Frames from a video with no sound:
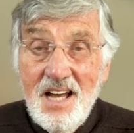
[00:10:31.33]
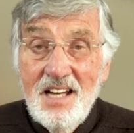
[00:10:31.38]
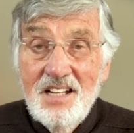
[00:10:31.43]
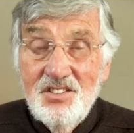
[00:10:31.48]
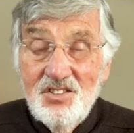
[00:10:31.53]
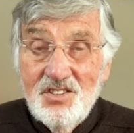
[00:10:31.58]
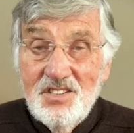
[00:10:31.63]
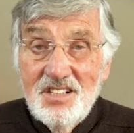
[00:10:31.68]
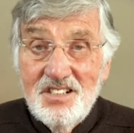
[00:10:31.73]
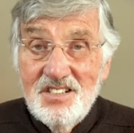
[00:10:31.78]

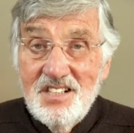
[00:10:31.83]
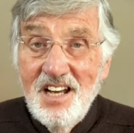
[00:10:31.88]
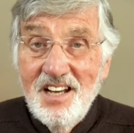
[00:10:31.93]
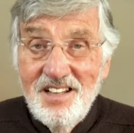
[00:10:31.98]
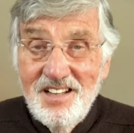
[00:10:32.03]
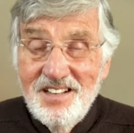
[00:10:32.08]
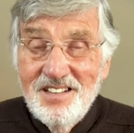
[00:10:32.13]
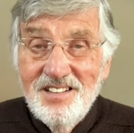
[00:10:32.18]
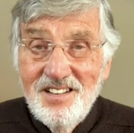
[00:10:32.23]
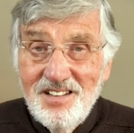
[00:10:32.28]
is to
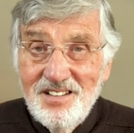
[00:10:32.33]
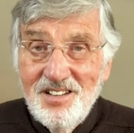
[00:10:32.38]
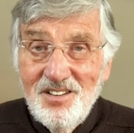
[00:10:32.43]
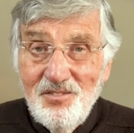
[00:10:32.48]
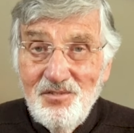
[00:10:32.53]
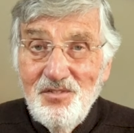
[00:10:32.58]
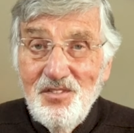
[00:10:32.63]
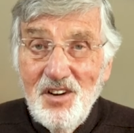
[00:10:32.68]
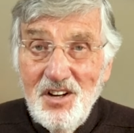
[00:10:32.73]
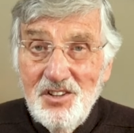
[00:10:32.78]
take the
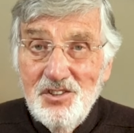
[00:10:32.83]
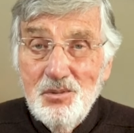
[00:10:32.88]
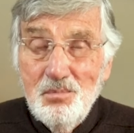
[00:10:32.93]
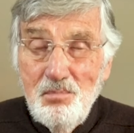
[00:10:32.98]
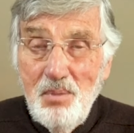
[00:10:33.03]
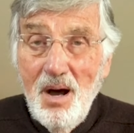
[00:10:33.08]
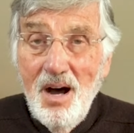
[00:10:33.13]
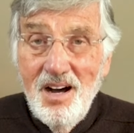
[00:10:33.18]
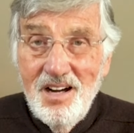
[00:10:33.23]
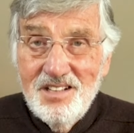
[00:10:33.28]

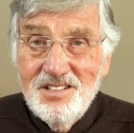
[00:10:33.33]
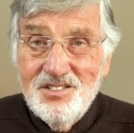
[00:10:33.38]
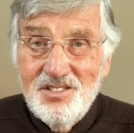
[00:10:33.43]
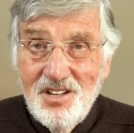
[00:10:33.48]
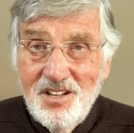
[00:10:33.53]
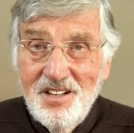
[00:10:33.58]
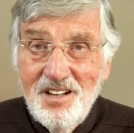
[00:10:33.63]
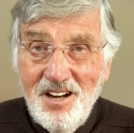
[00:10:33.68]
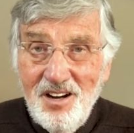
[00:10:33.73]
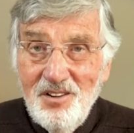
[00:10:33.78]
first part
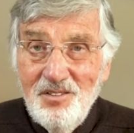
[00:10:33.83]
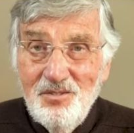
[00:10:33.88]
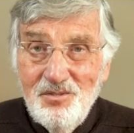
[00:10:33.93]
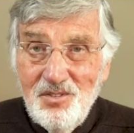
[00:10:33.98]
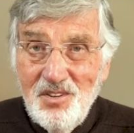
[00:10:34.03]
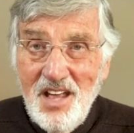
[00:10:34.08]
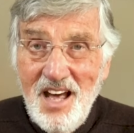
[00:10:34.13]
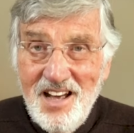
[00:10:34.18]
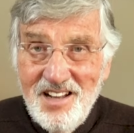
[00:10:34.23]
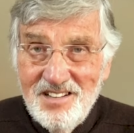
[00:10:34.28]

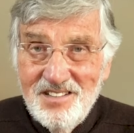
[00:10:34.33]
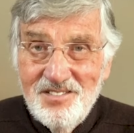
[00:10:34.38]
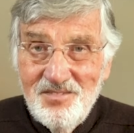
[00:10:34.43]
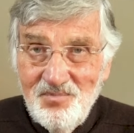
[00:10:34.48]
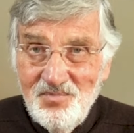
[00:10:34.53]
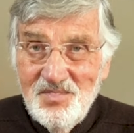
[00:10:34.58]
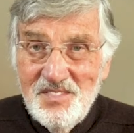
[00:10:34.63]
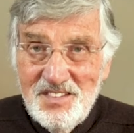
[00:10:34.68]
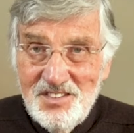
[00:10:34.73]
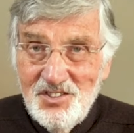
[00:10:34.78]
of that
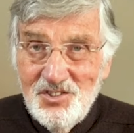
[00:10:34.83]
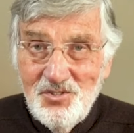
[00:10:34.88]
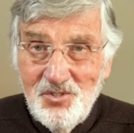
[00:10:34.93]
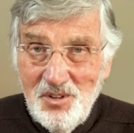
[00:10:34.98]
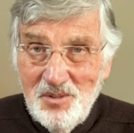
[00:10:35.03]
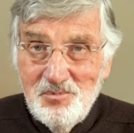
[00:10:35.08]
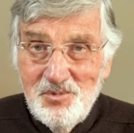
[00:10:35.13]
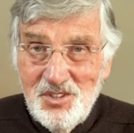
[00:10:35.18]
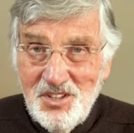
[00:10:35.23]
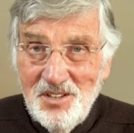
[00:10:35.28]

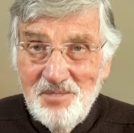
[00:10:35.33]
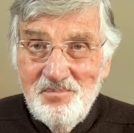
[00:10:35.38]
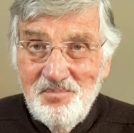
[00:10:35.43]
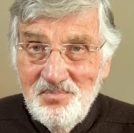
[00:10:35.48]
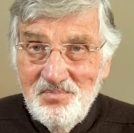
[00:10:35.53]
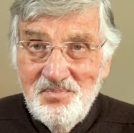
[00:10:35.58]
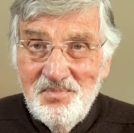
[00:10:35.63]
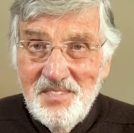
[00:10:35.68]
scripture